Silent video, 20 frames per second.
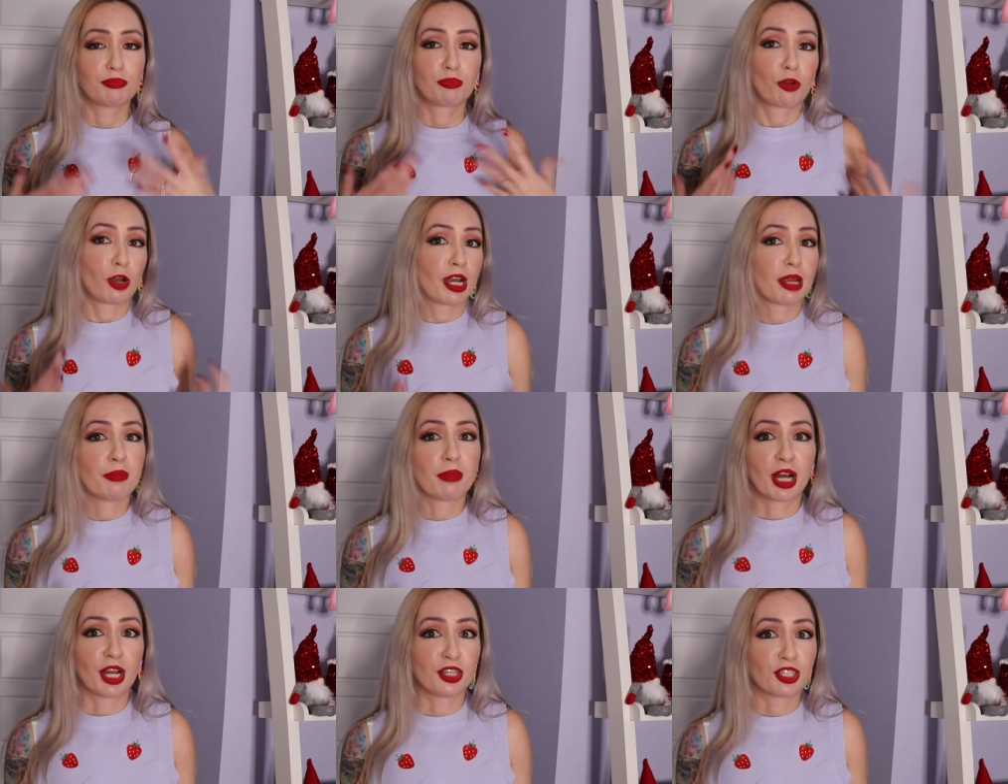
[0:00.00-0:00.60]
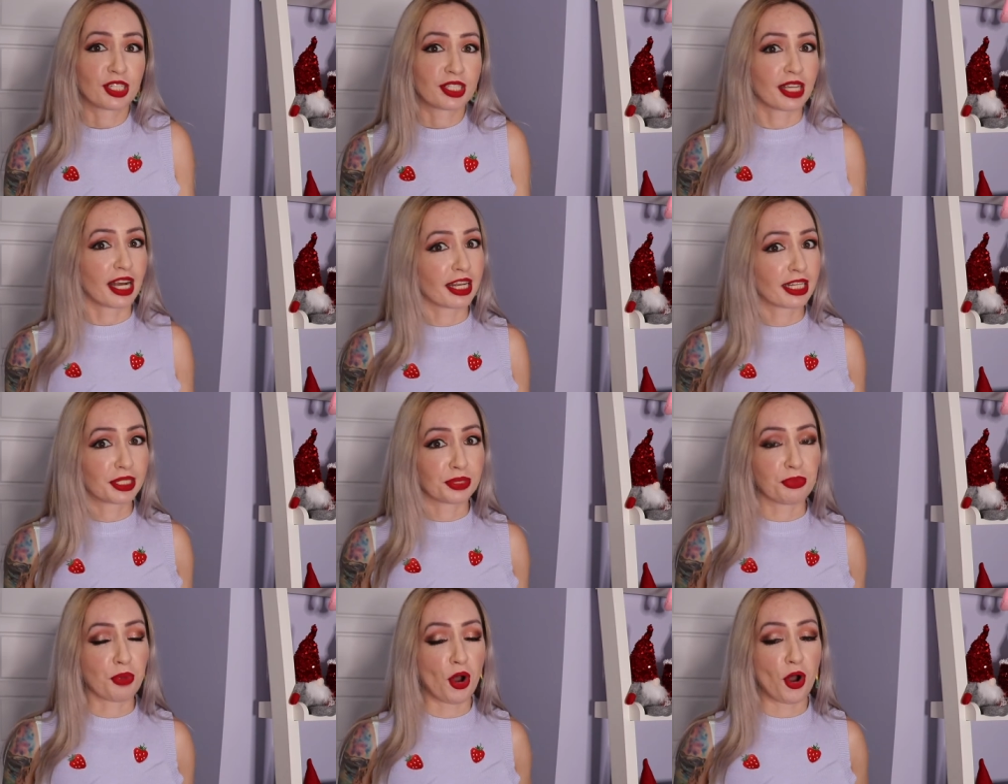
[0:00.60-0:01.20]
pretty much a
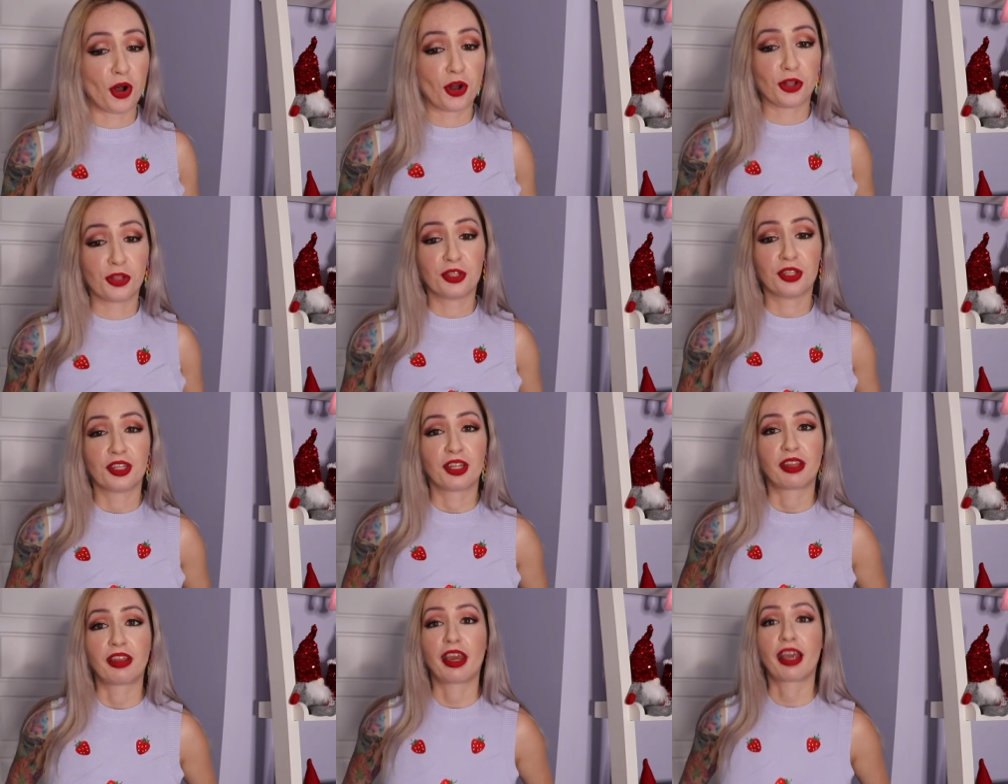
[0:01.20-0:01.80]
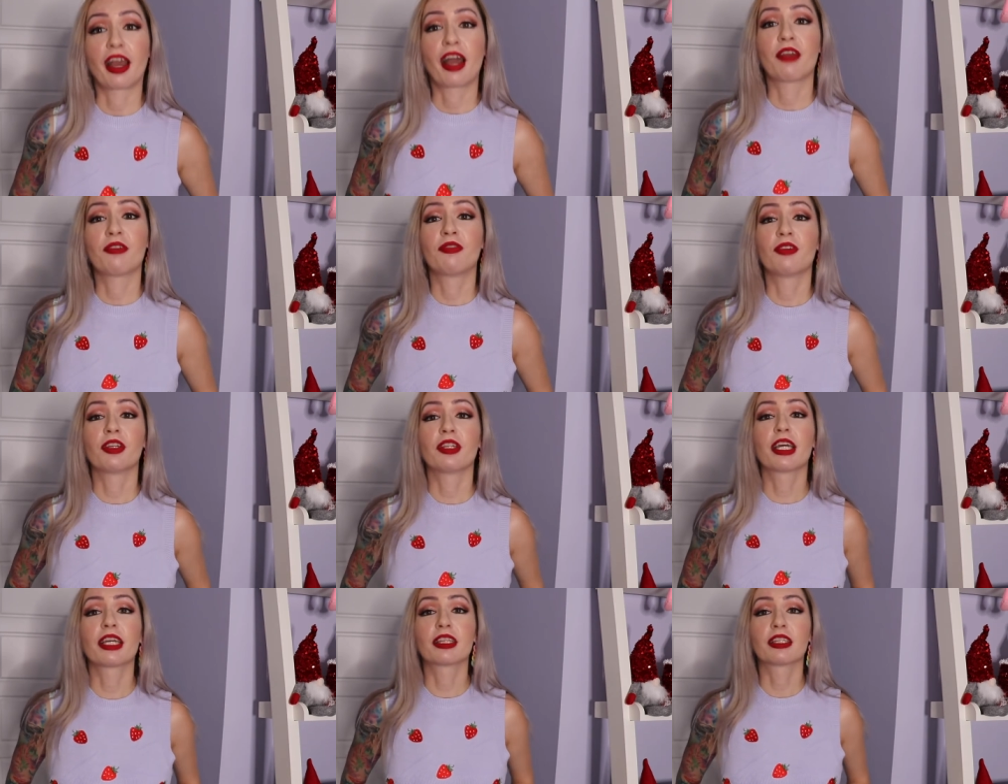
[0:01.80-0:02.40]
size small. Like, I
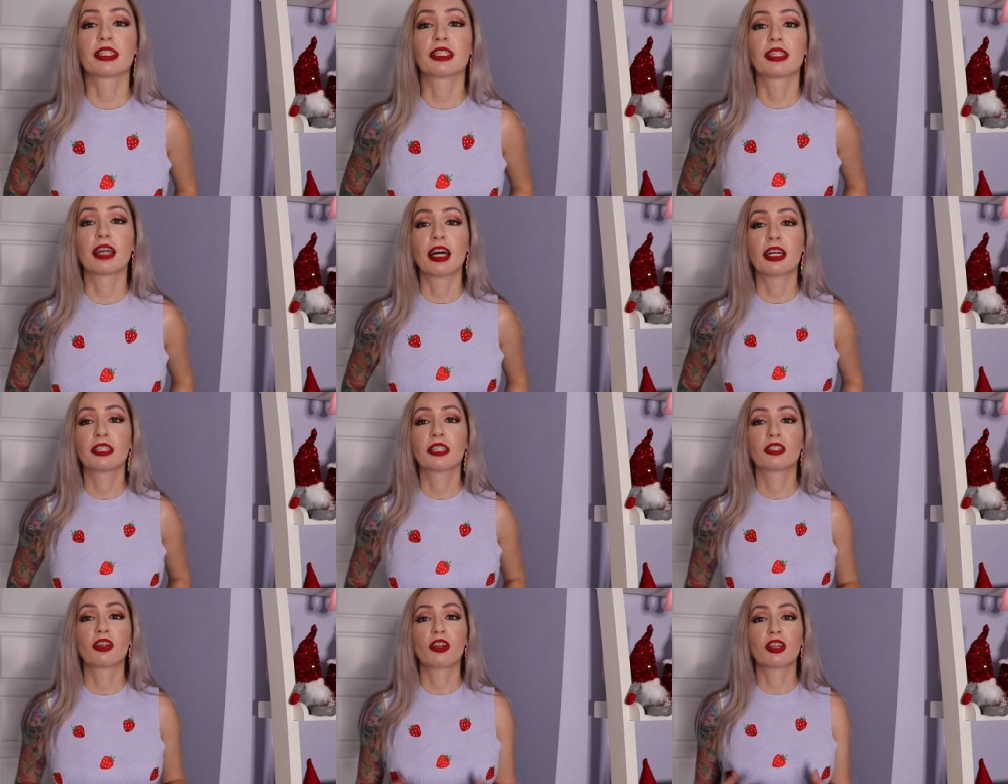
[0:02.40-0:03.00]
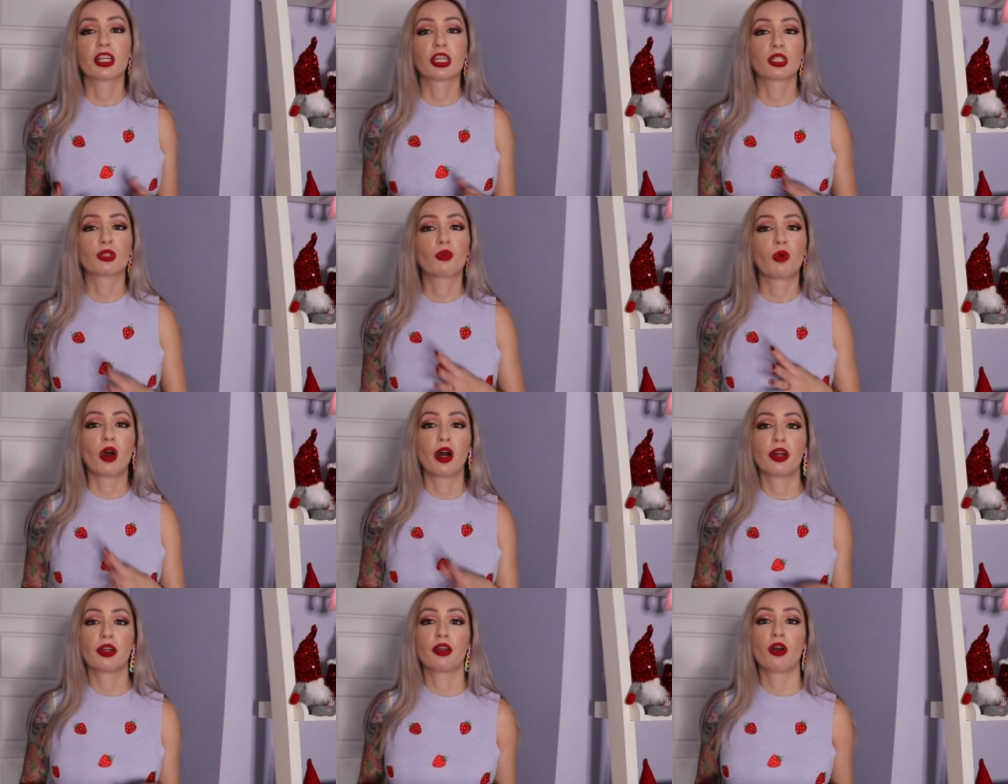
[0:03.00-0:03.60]
feel like the sizes on this
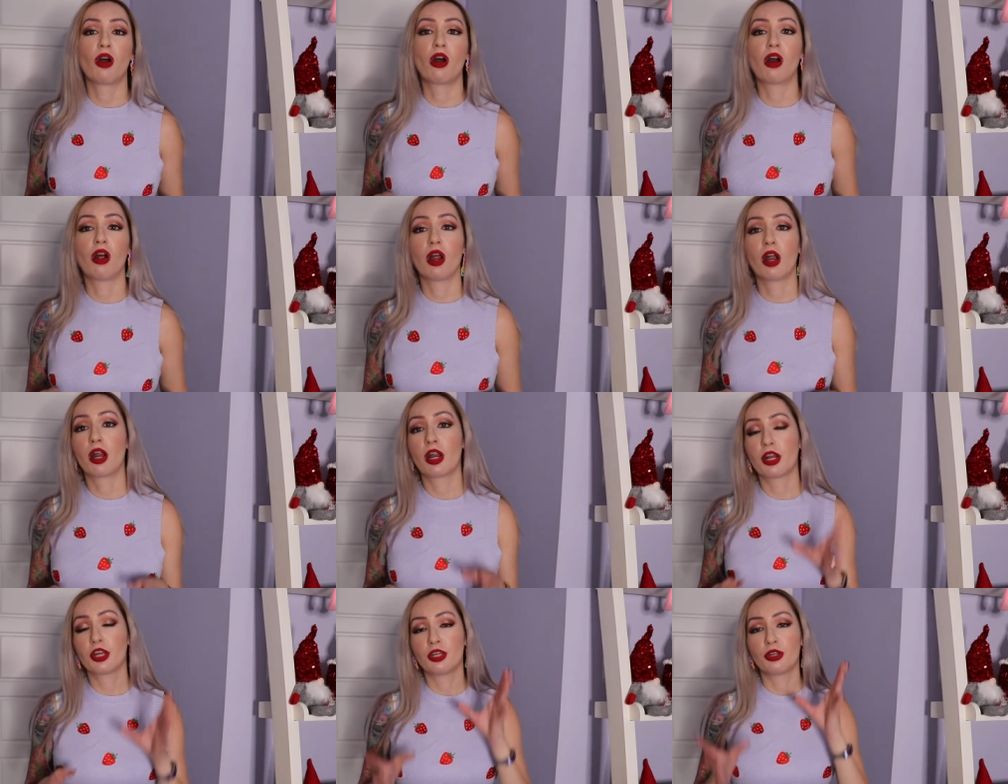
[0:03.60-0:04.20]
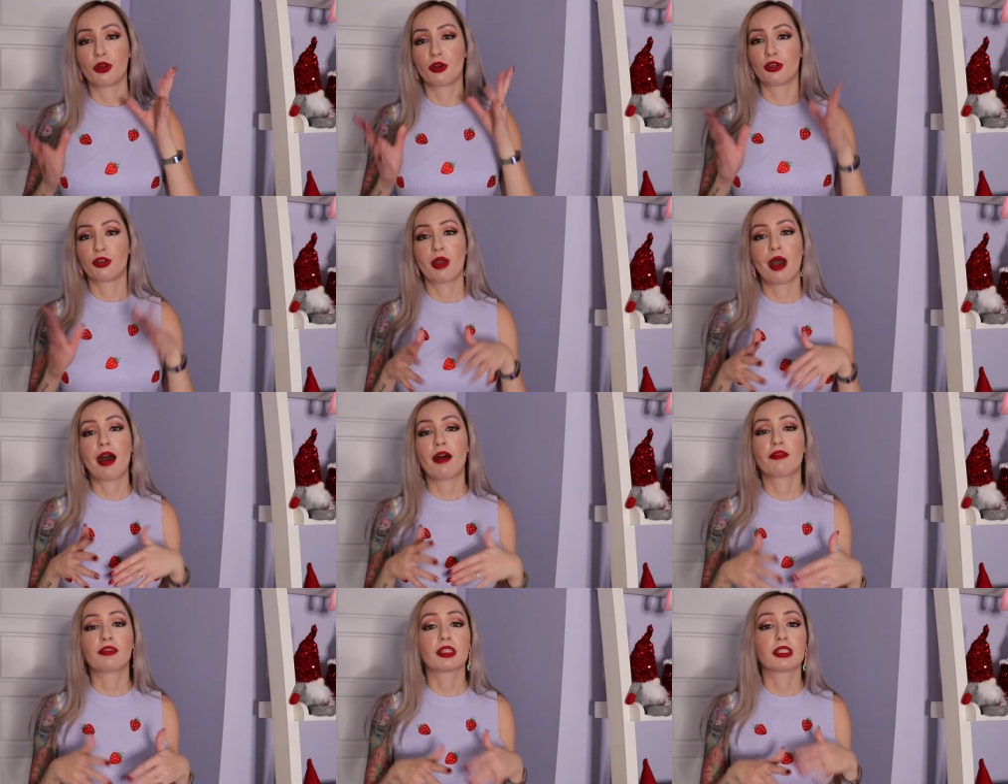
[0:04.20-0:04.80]
one are, you know, you
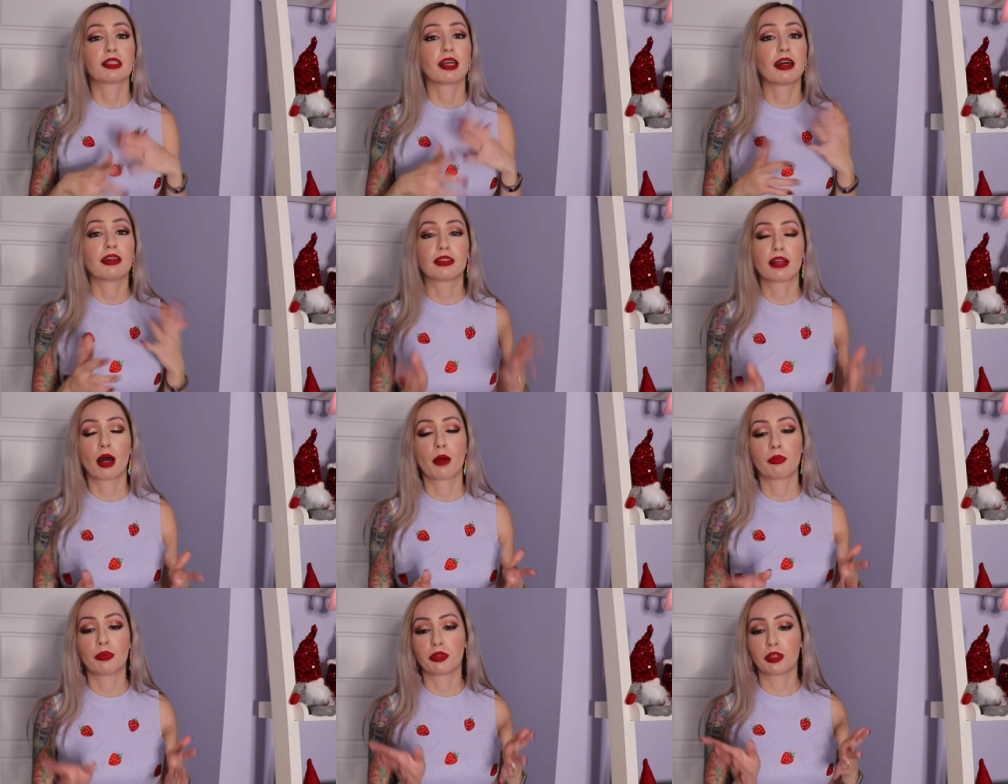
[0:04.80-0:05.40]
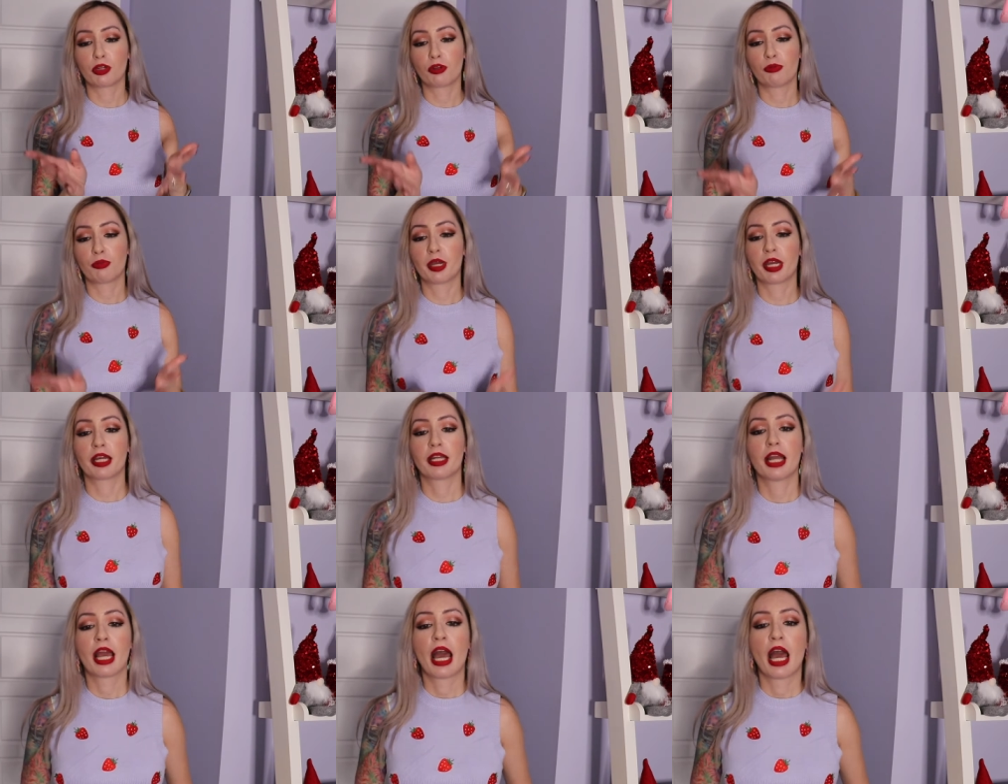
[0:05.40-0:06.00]
have to size up a little
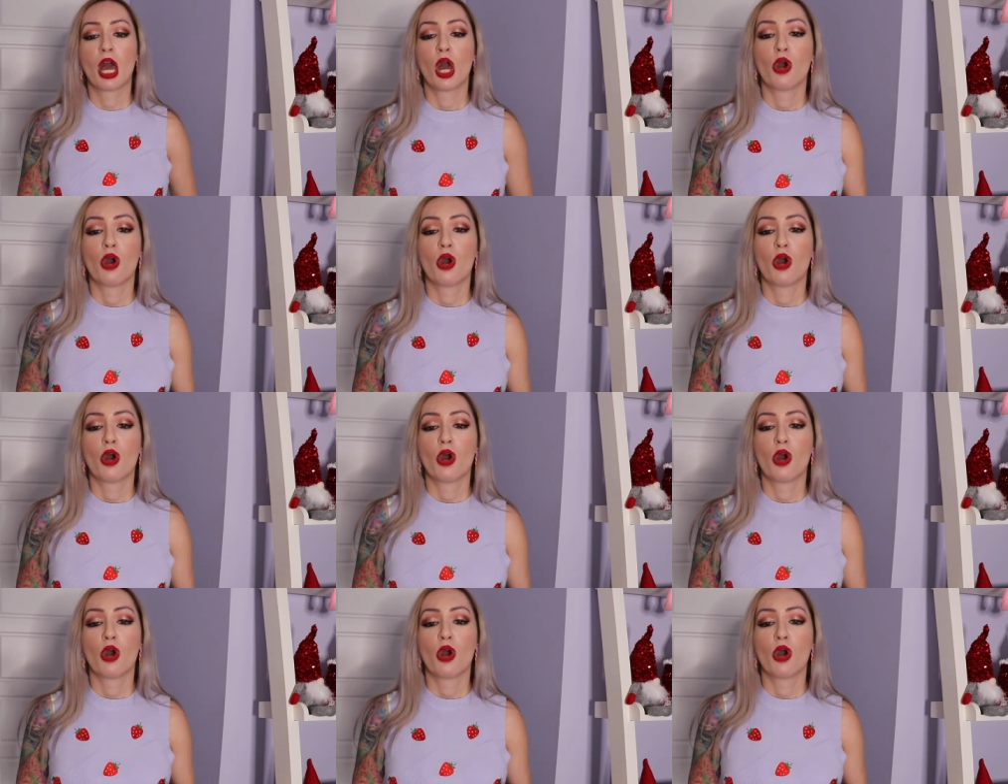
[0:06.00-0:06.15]
bit,